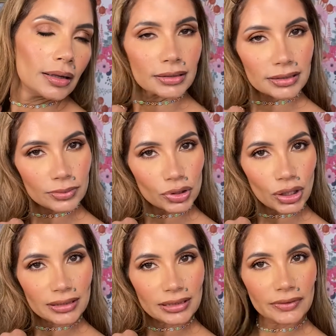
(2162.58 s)
some
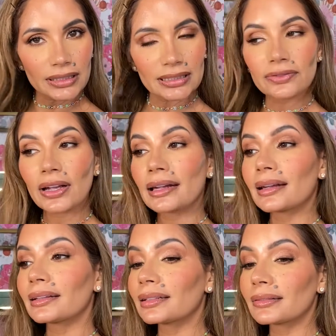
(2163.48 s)
shots of this
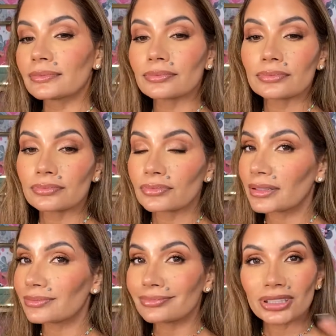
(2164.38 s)
face.
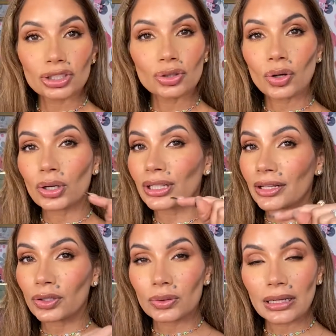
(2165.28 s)
Make sure that
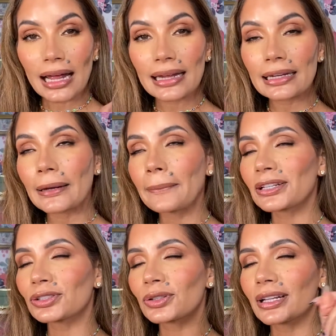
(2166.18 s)
you like,
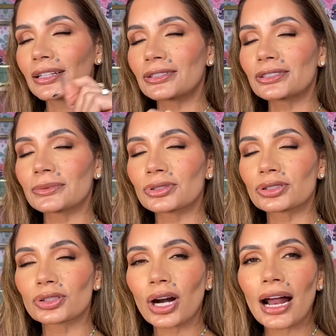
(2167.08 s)
make sure that you
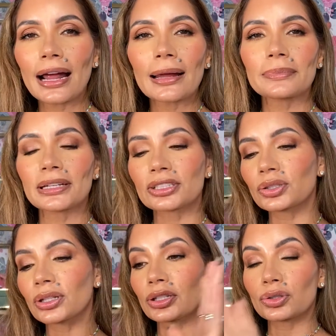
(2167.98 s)
subscribe, make
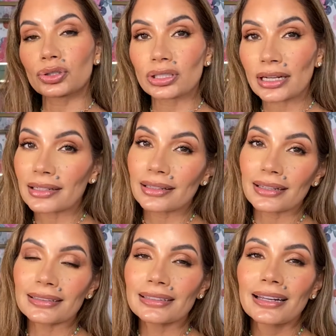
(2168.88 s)
sure that you share
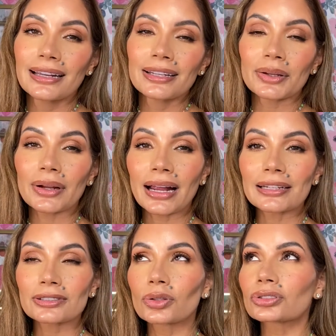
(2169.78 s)
this. You
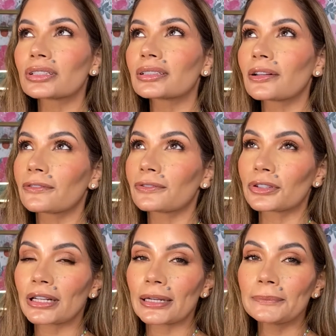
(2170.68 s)
guys, those are the
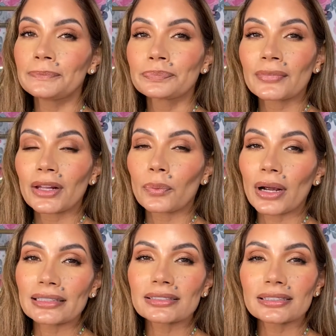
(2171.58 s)
free
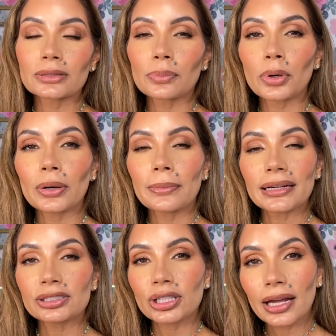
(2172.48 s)
ways to support
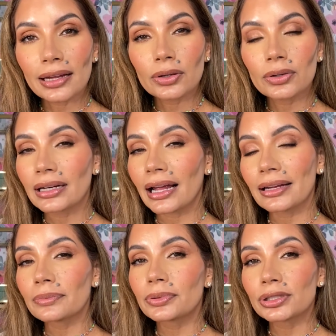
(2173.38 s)
my channel, and I
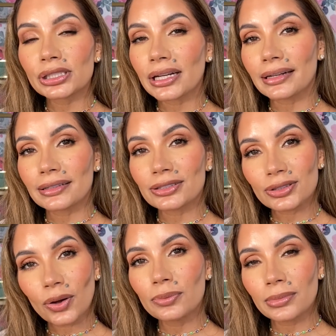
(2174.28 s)
appreciate it
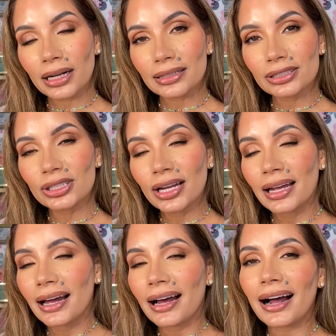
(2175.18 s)
so much.
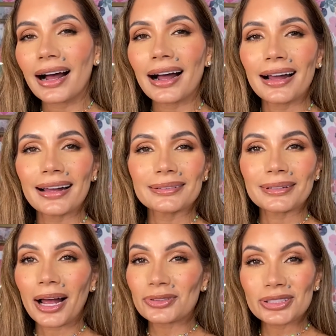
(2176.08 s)

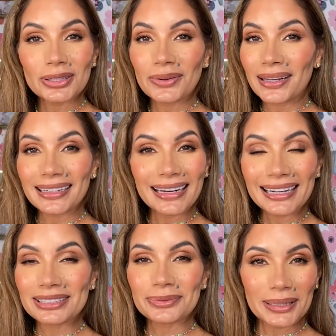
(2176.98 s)
I'll see you on the
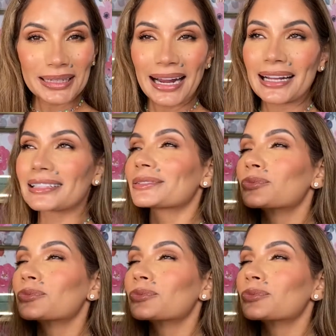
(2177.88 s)
next one, guys.